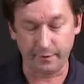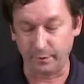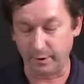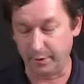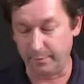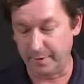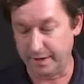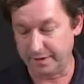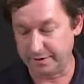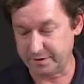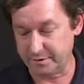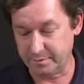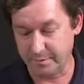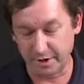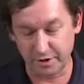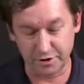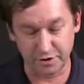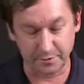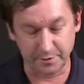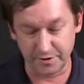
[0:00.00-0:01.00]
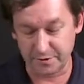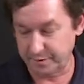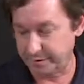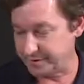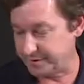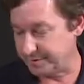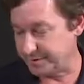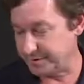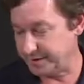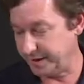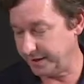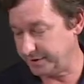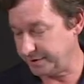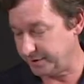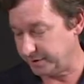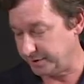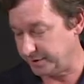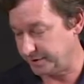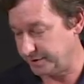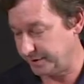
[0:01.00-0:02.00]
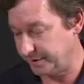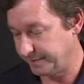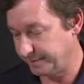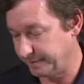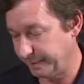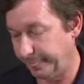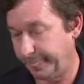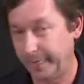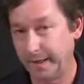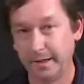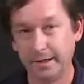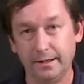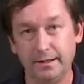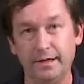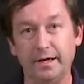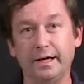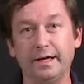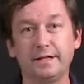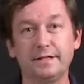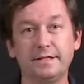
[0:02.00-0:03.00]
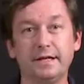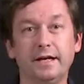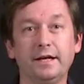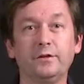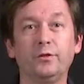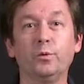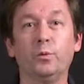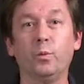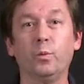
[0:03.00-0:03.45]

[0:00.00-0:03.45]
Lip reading: I want to make some measurements with some sensors. I can take the